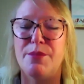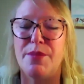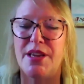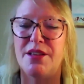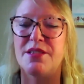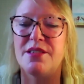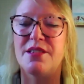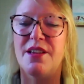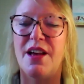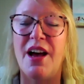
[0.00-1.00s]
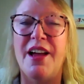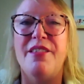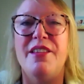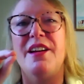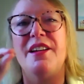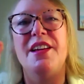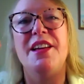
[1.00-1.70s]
means either